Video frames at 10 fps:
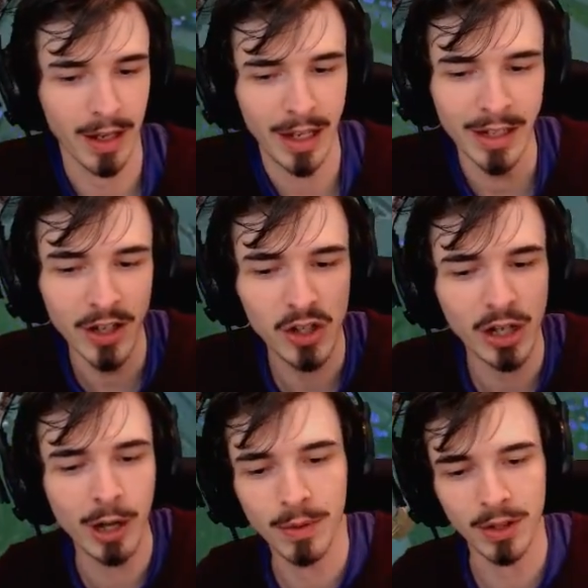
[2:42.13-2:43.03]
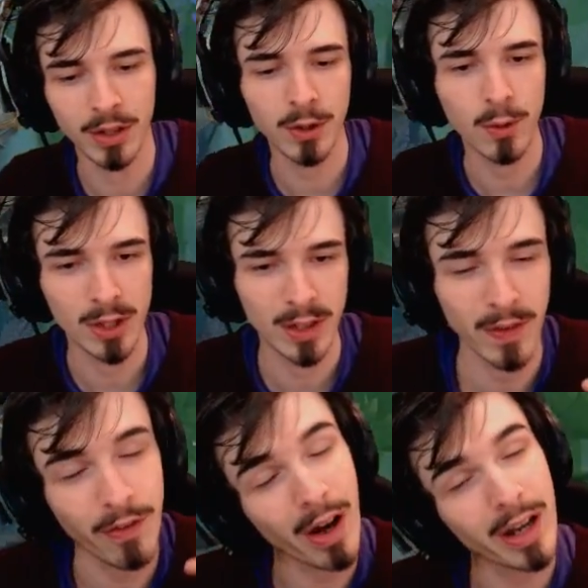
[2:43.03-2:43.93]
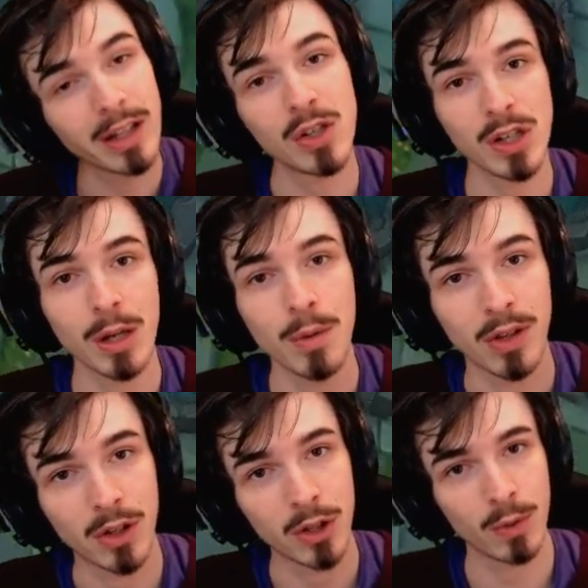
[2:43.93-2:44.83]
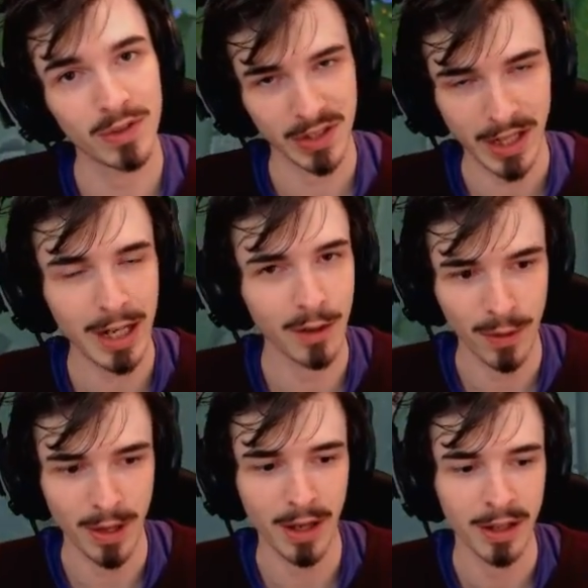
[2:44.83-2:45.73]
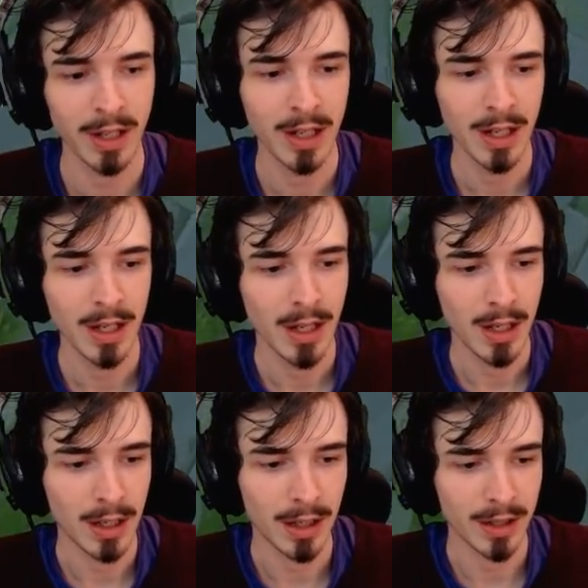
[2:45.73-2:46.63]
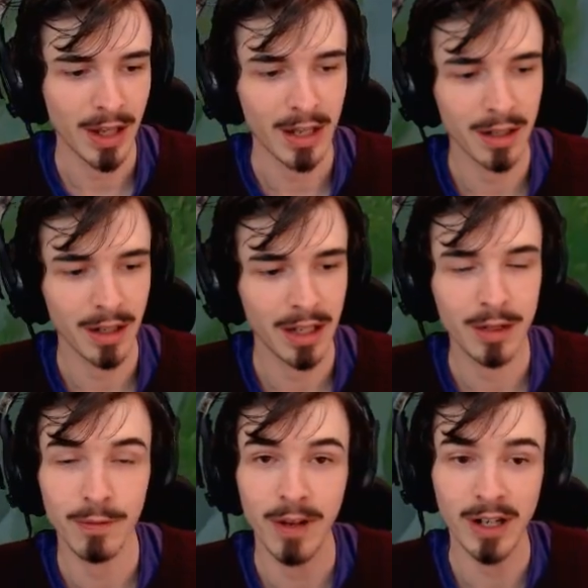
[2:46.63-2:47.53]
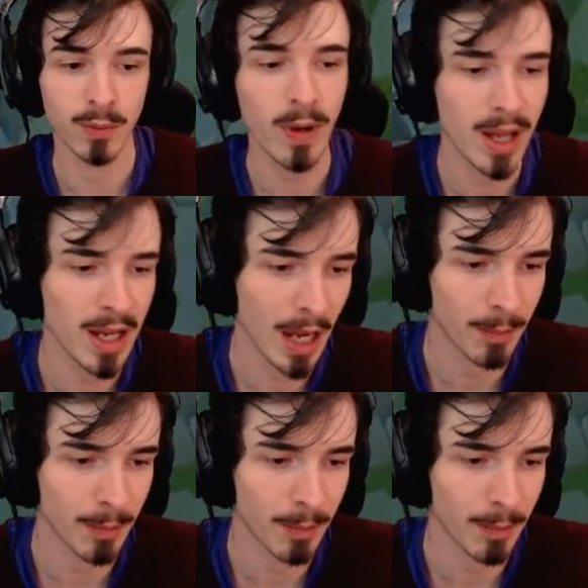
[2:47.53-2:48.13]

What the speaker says: initiate with the Q, because if I initiate with the Q onto Galio there, then he can flash away, and